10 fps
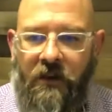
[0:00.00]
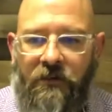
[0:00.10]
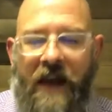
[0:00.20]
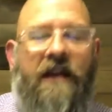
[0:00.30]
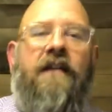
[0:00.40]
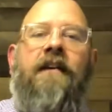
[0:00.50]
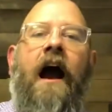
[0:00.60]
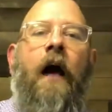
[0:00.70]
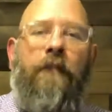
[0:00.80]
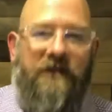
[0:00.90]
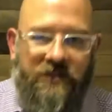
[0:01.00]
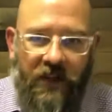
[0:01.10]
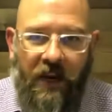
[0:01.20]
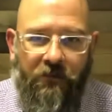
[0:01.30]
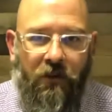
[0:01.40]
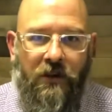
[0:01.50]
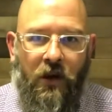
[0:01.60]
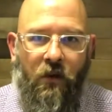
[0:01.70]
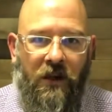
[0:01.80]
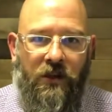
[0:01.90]
that can compensate for a
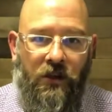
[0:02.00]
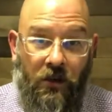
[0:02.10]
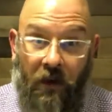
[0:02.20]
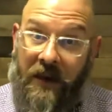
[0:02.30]
low EQ.